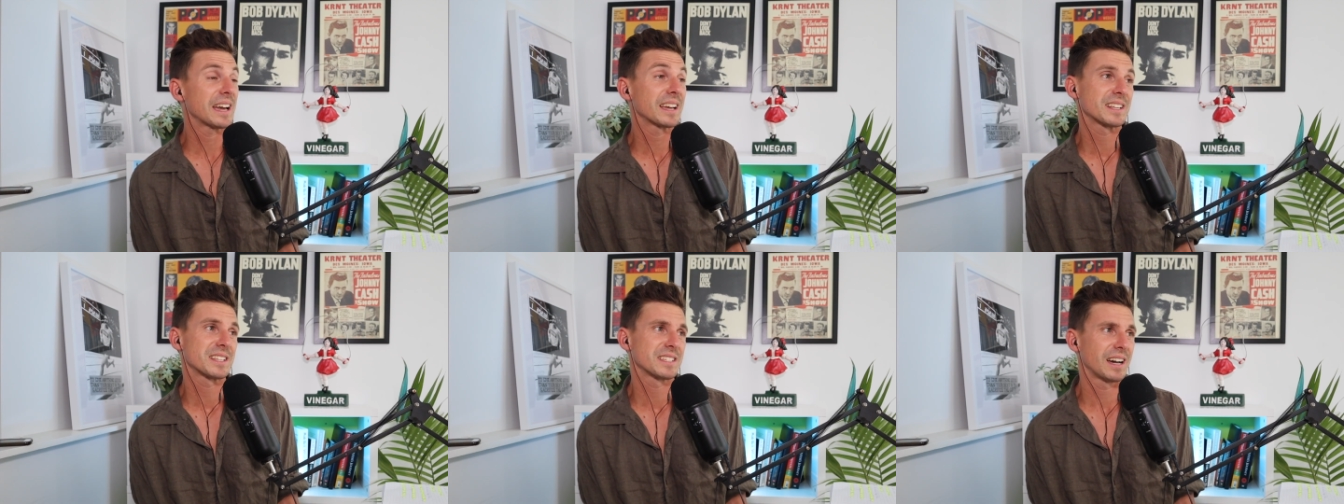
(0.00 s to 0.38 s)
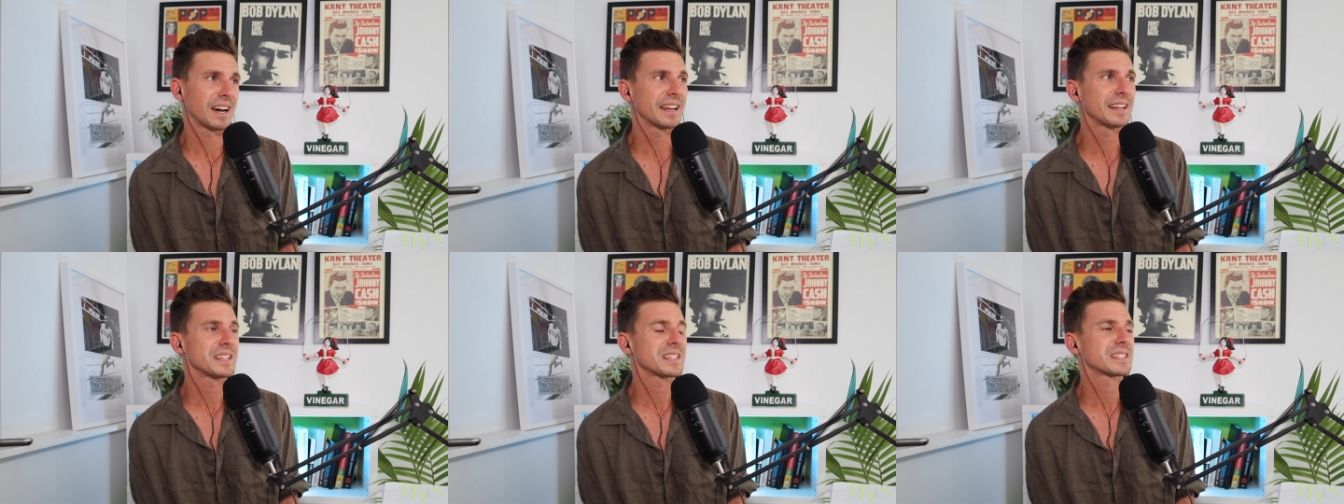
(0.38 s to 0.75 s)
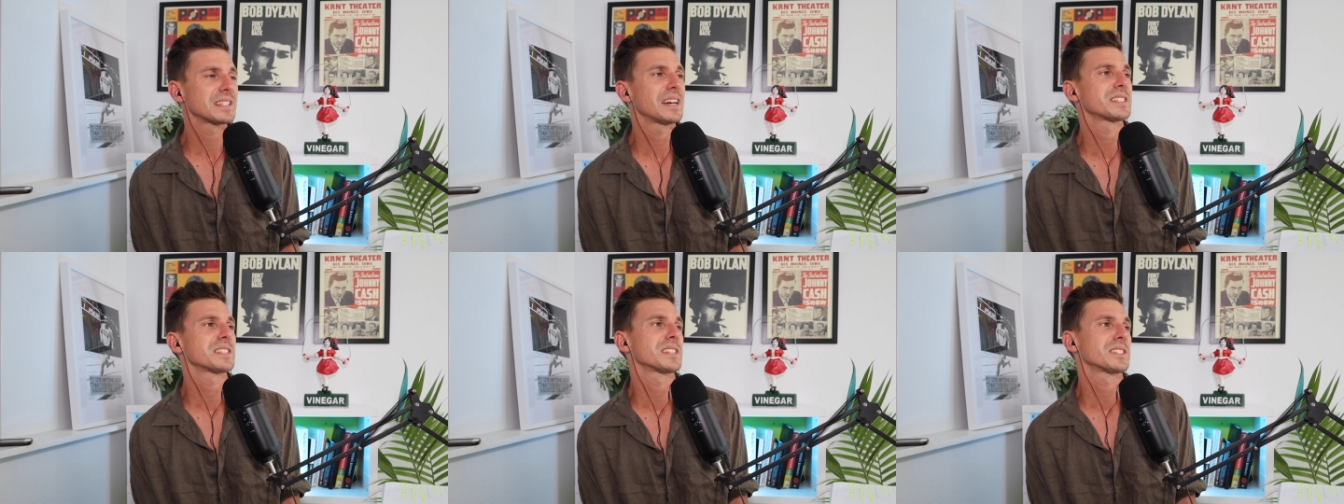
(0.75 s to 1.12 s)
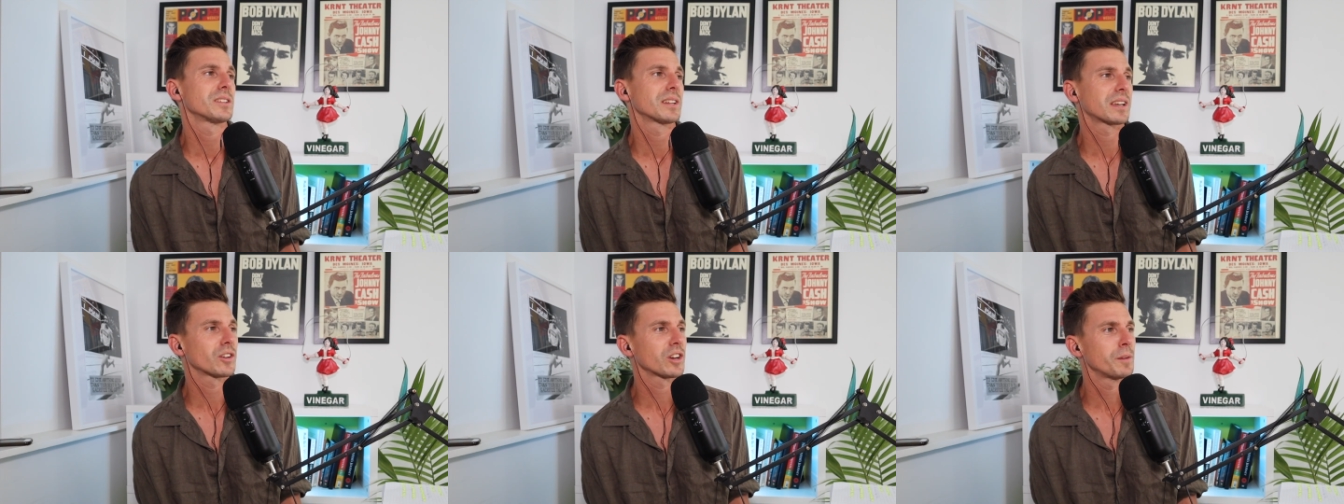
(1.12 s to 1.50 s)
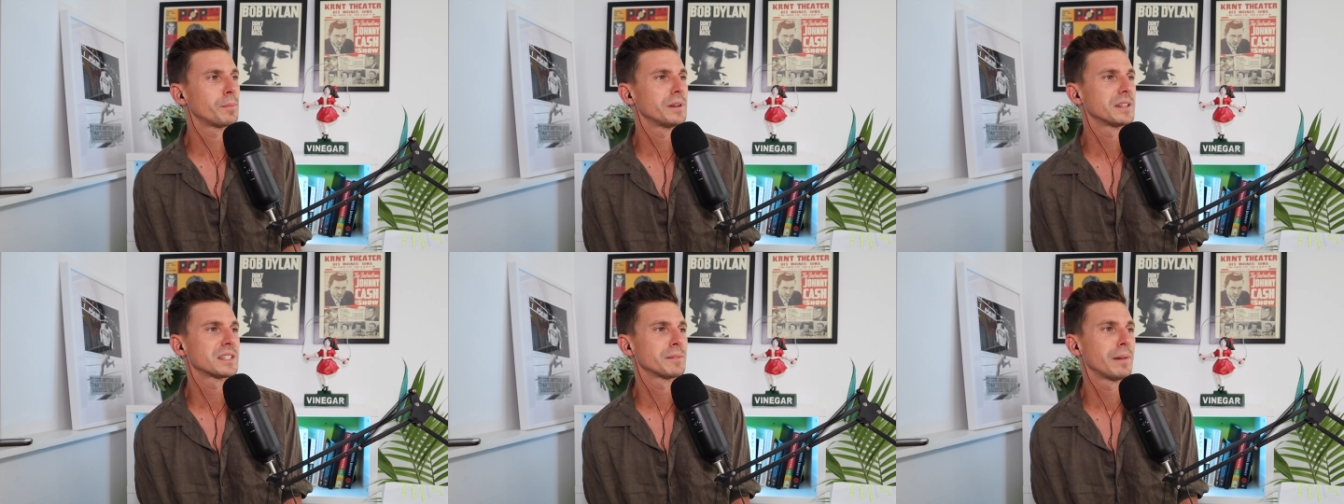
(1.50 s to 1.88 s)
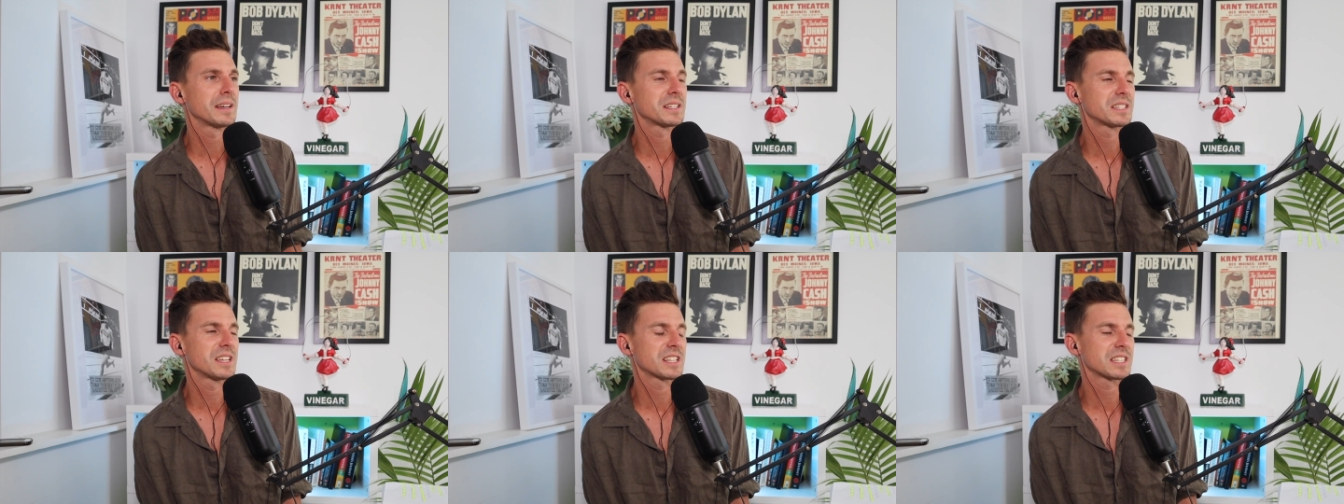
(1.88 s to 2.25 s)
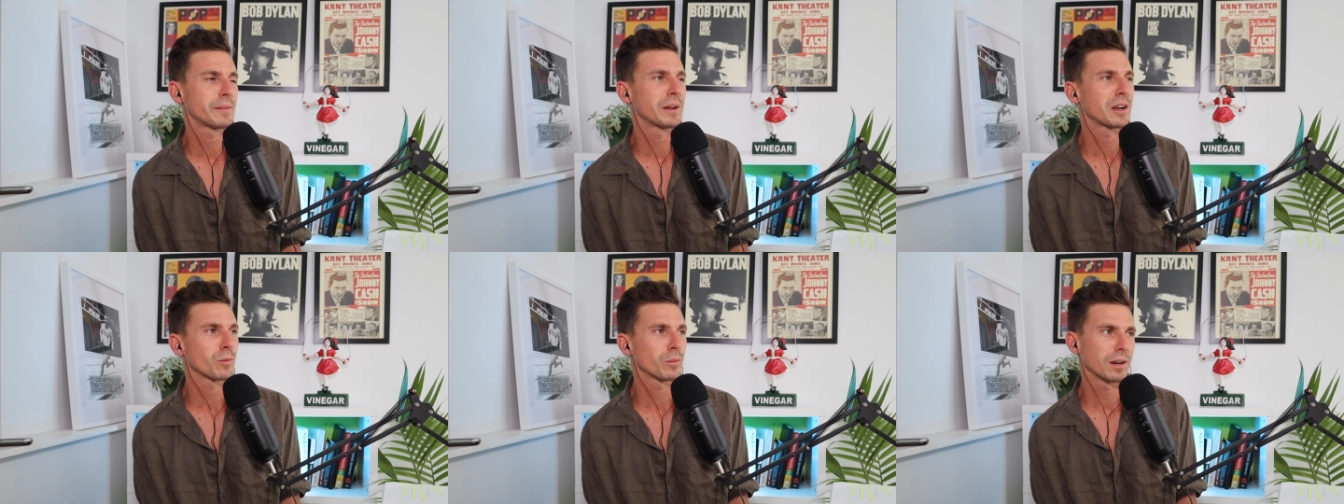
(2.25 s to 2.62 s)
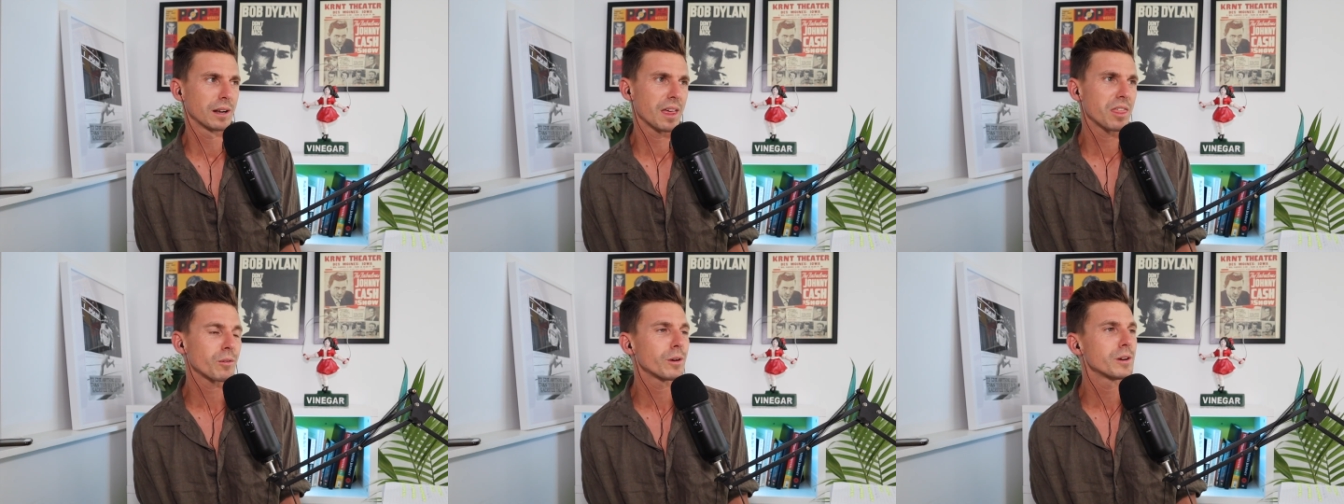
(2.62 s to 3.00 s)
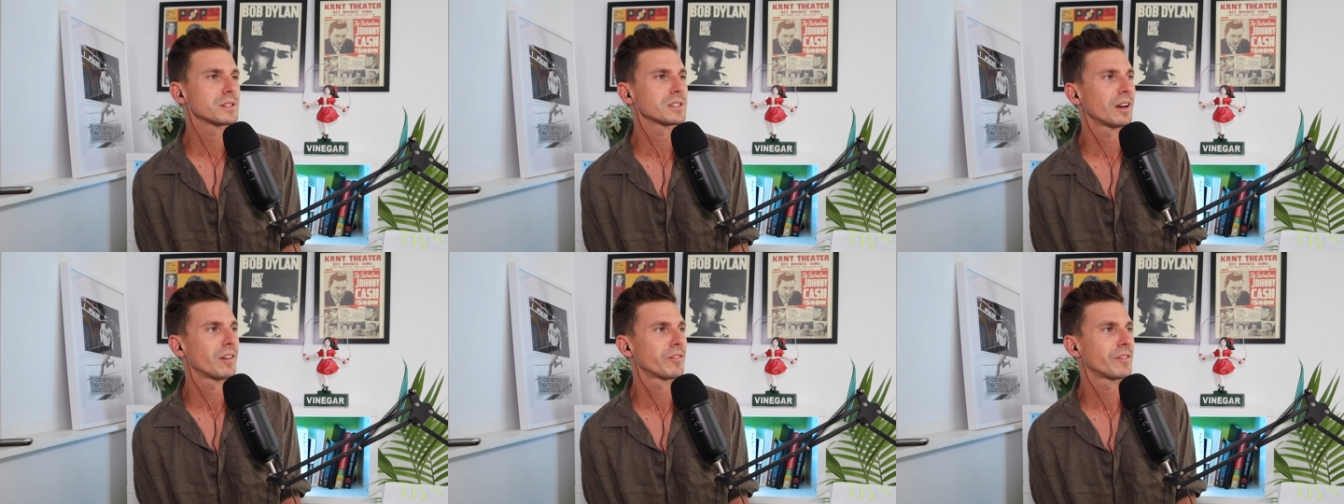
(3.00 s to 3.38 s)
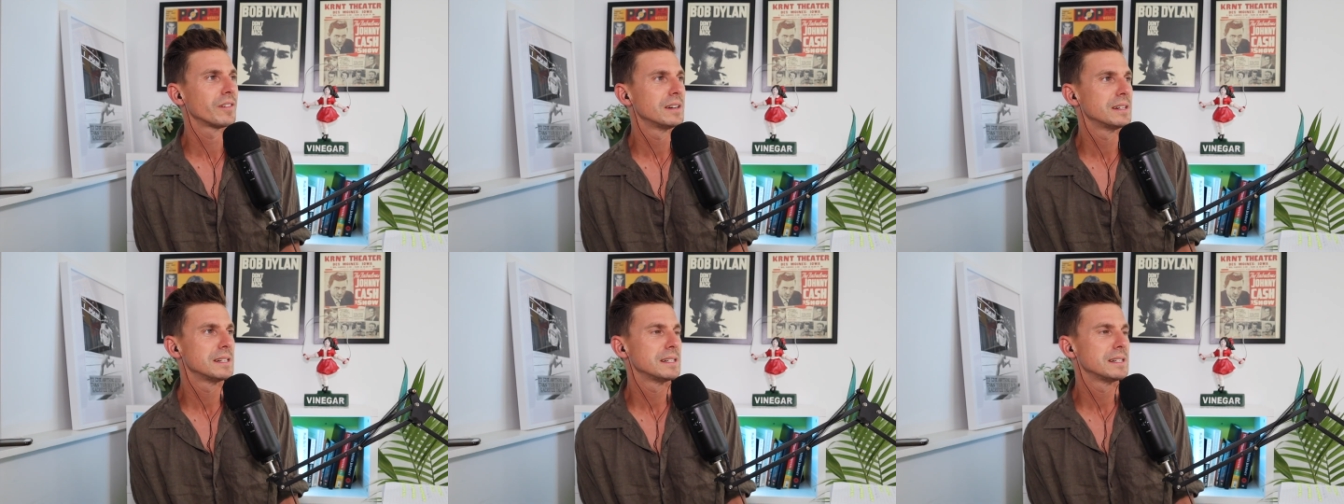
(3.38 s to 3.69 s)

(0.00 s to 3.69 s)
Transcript: anxiety starts to sort of creep into my system, and it really throws off.